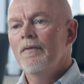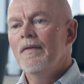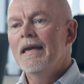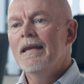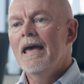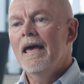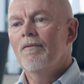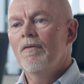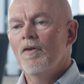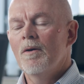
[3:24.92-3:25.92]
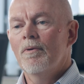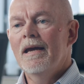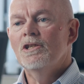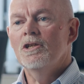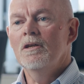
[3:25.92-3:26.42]
and the in-air
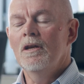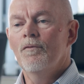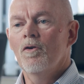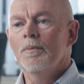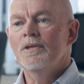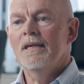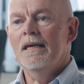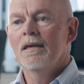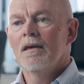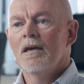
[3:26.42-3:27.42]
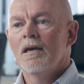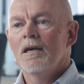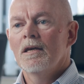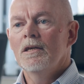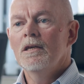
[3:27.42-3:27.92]
reverberation uniformity,
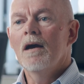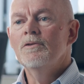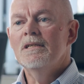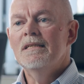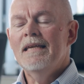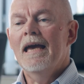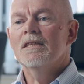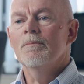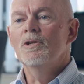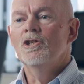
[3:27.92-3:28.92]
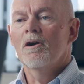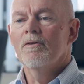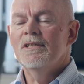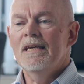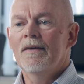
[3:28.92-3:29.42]
you're going to detect the
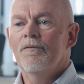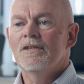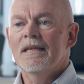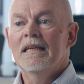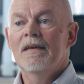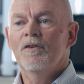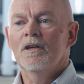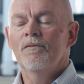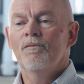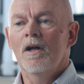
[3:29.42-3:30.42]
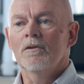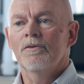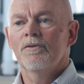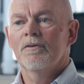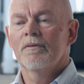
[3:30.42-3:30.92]
majority of significant
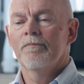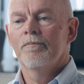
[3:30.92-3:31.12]
faults.